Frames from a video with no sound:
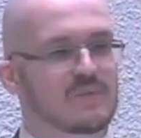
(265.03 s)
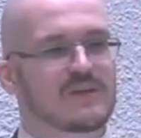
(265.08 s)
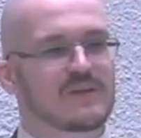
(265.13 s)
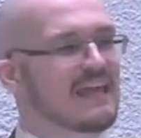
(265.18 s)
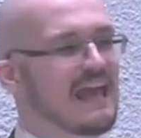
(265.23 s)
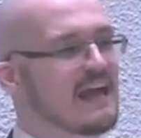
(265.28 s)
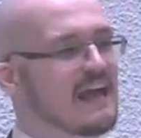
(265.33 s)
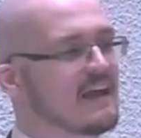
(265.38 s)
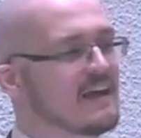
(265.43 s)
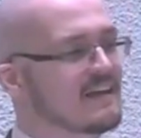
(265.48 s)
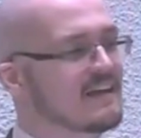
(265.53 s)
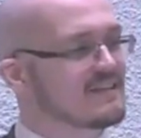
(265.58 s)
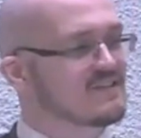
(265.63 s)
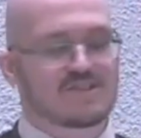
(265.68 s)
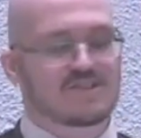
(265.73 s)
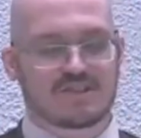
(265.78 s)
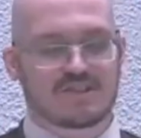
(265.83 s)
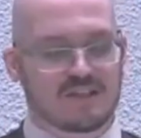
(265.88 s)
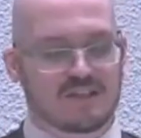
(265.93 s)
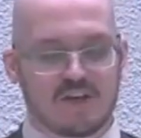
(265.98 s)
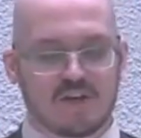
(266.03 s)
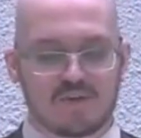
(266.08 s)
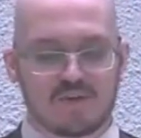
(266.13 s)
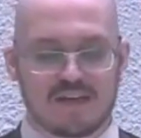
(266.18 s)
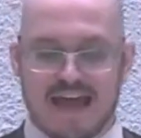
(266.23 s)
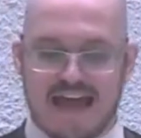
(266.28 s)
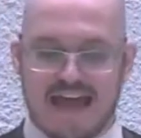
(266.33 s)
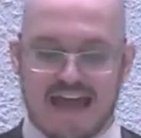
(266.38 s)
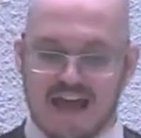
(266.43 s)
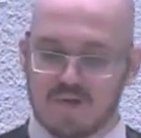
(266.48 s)
We cannot slow
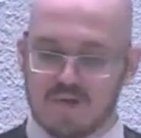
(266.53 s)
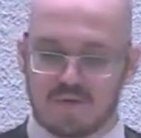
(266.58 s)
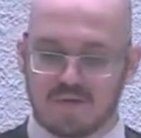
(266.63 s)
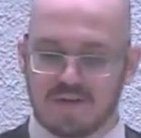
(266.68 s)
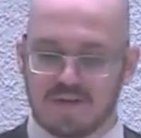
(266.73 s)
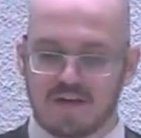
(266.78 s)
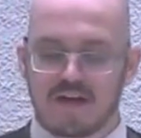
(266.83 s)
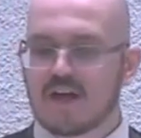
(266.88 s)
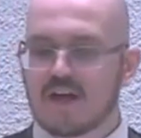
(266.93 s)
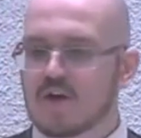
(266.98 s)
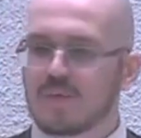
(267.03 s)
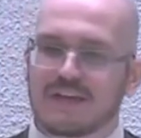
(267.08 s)
down,